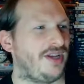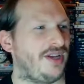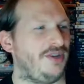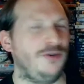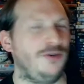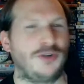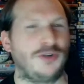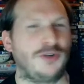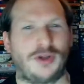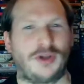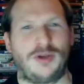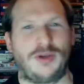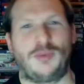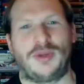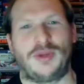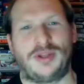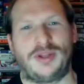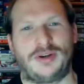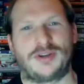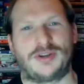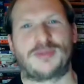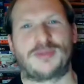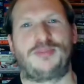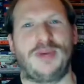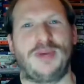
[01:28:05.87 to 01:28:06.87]
And usually when
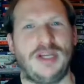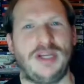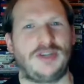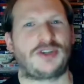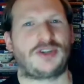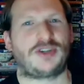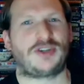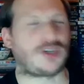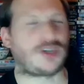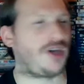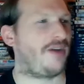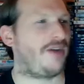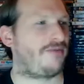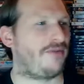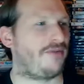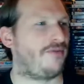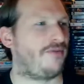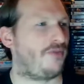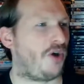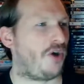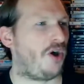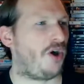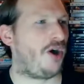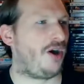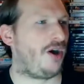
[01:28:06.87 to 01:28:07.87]
there's beach stuff
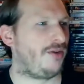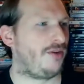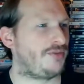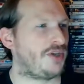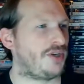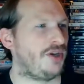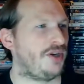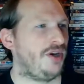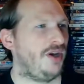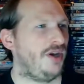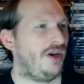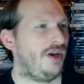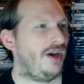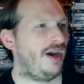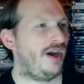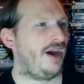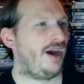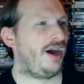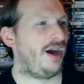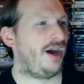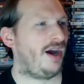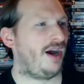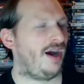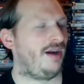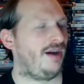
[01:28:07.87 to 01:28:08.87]
involved,
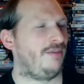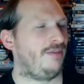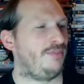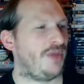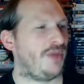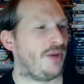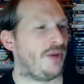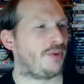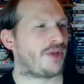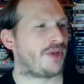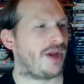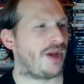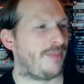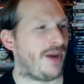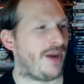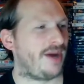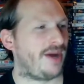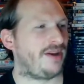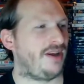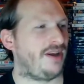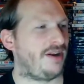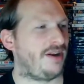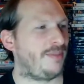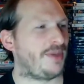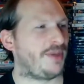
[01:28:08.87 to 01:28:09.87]
they would come
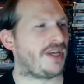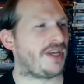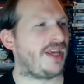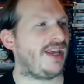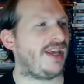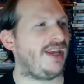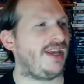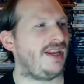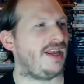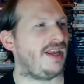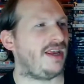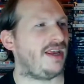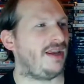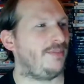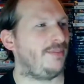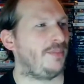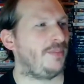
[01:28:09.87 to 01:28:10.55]
out in a bikini.